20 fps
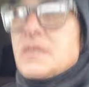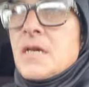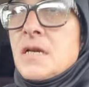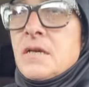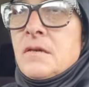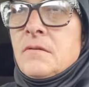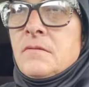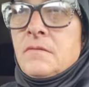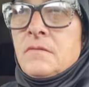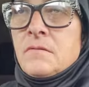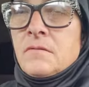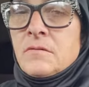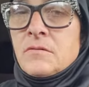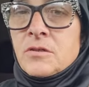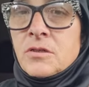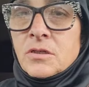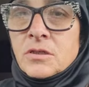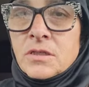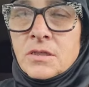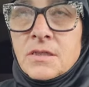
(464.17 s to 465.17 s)
uh,
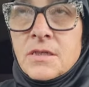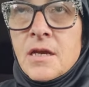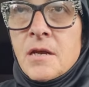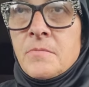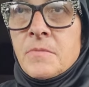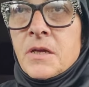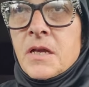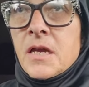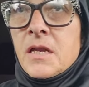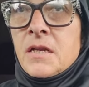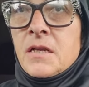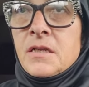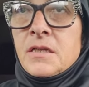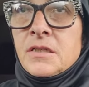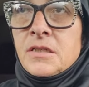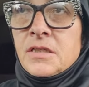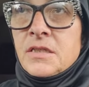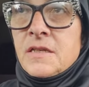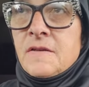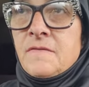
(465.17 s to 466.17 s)
took the time to kind of
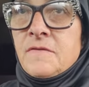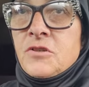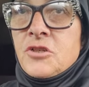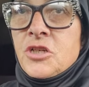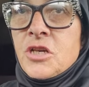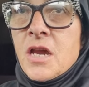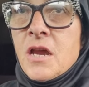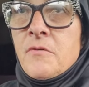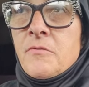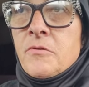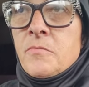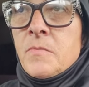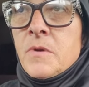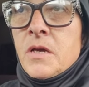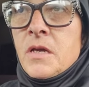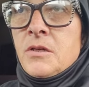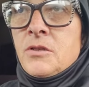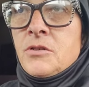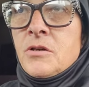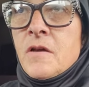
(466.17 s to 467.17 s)
just even chat with
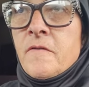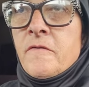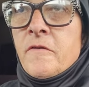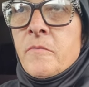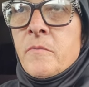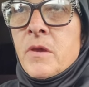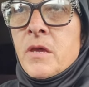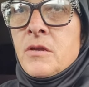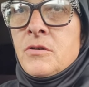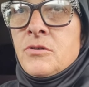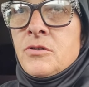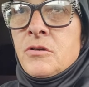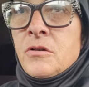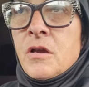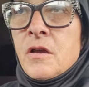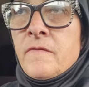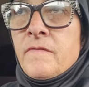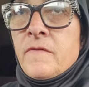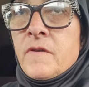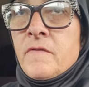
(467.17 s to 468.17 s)
my traffic manager.
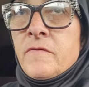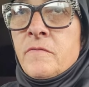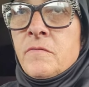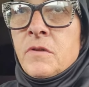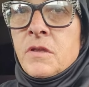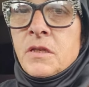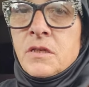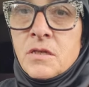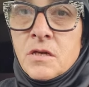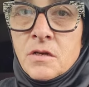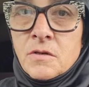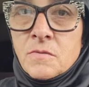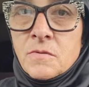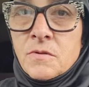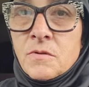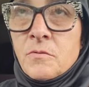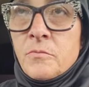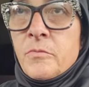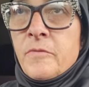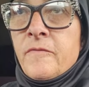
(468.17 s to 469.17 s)
I've never really talked
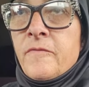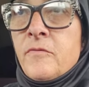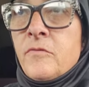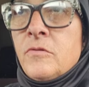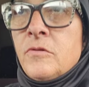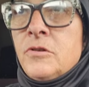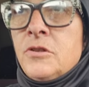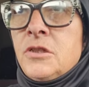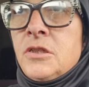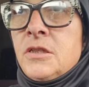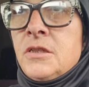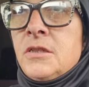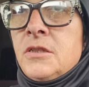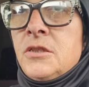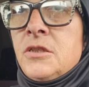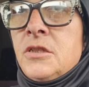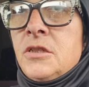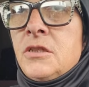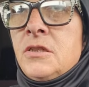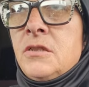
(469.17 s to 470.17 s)
with her before. She's
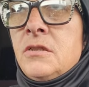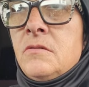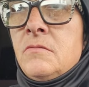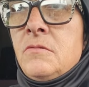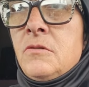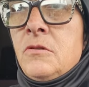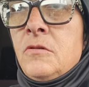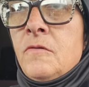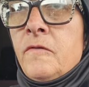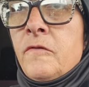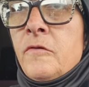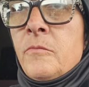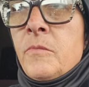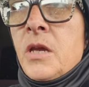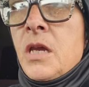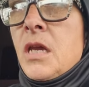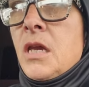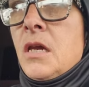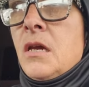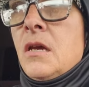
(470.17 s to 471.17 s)
she's new for
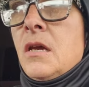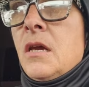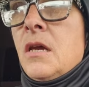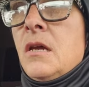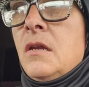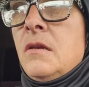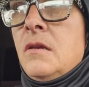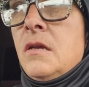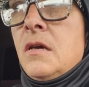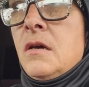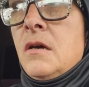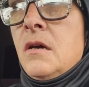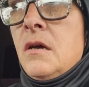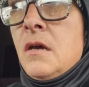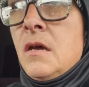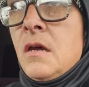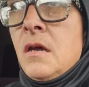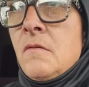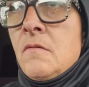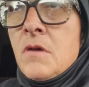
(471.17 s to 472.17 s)
me, and uh,
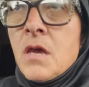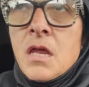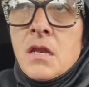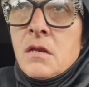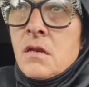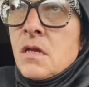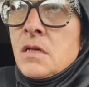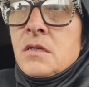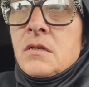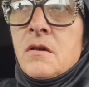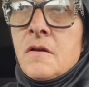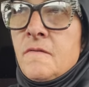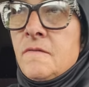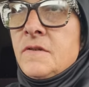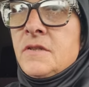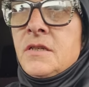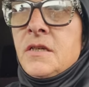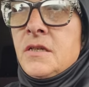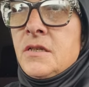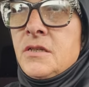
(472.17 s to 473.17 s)
we had a nice
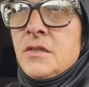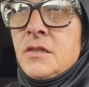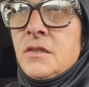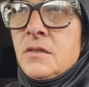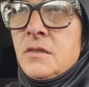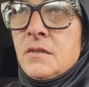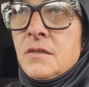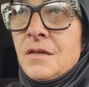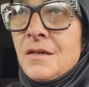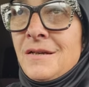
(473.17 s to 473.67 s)
conversation.